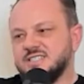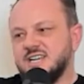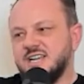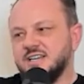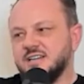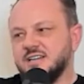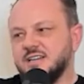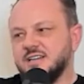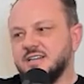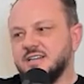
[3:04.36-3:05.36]
state,
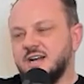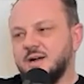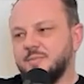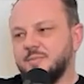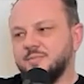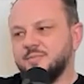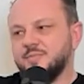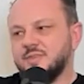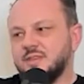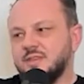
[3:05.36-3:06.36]
um,
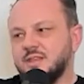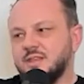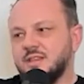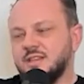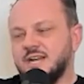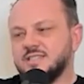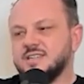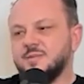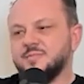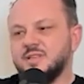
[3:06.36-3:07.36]
that's
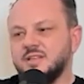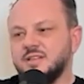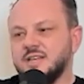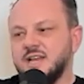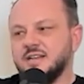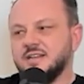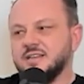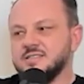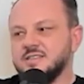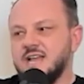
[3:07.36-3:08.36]
something that
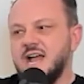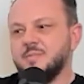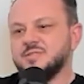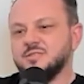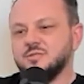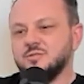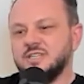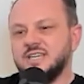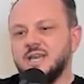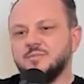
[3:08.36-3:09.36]
is absolutely
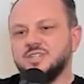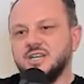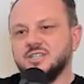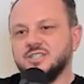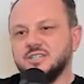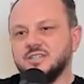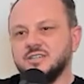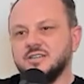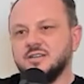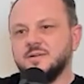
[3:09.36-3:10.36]
game-changing,
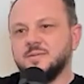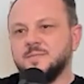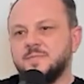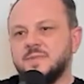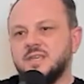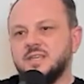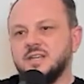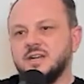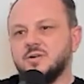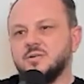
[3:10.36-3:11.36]
you
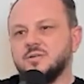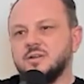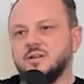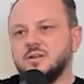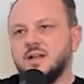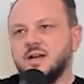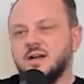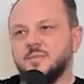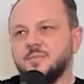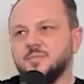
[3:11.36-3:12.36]
know?
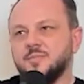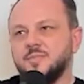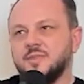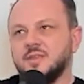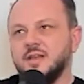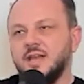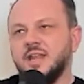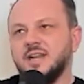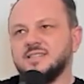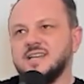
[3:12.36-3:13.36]
Um,
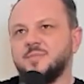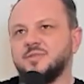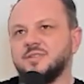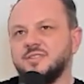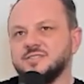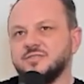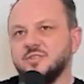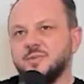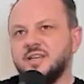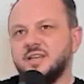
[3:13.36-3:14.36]
an example of this
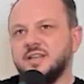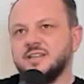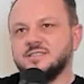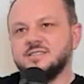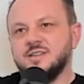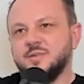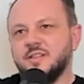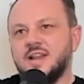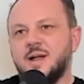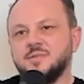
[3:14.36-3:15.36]
for me, this is
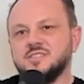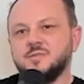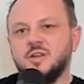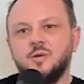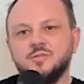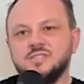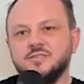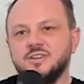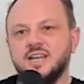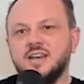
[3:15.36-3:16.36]
something that happens to me almost
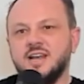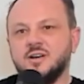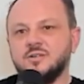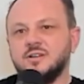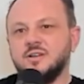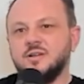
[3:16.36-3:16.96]
every day now